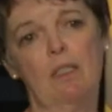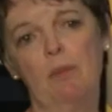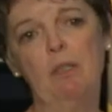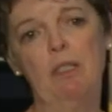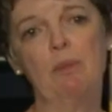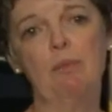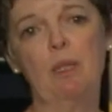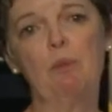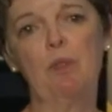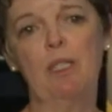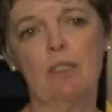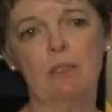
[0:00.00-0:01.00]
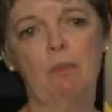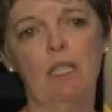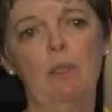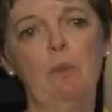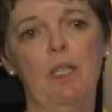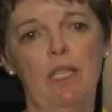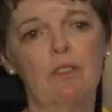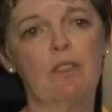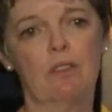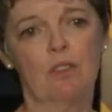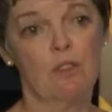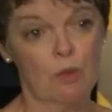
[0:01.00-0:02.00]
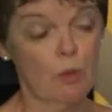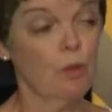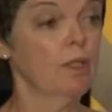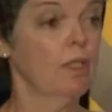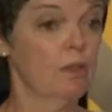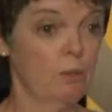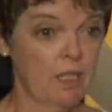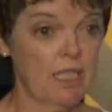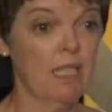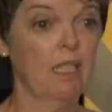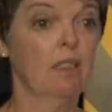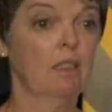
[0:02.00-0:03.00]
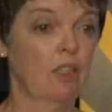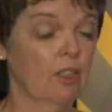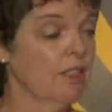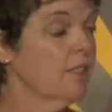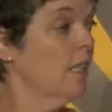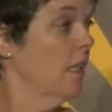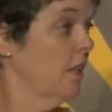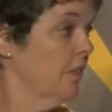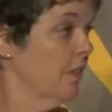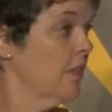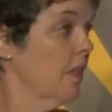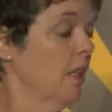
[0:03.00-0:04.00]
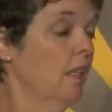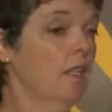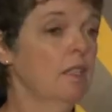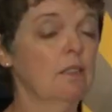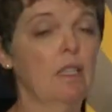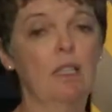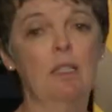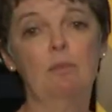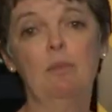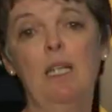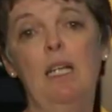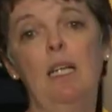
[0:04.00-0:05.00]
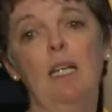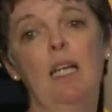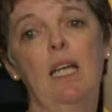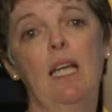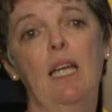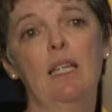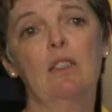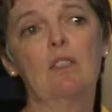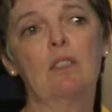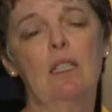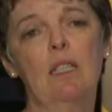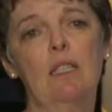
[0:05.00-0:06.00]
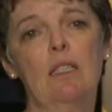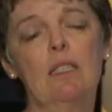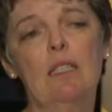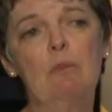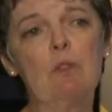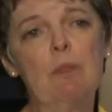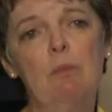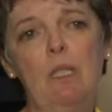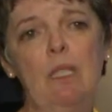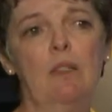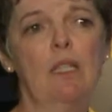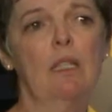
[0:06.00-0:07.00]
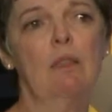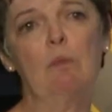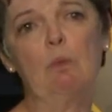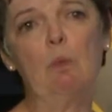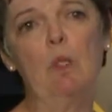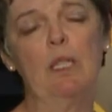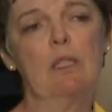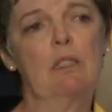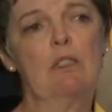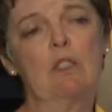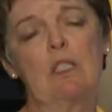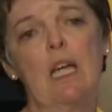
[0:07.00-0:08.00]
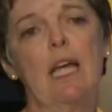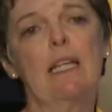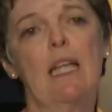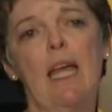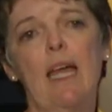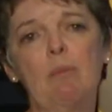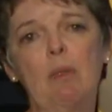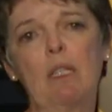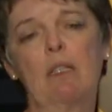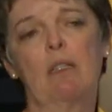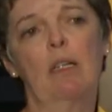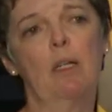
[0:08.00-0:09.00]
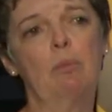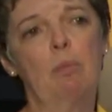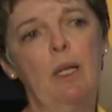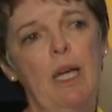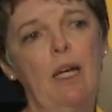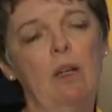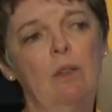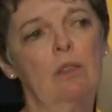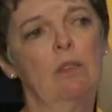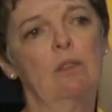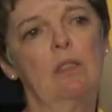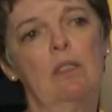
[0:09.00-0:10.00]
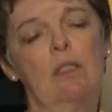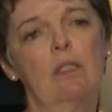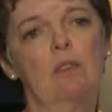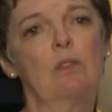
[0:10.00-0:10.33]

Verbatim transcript: I mean, our memories in many ways are the stories we tell ourselves. Um, and it seems to me that what's dynamic about the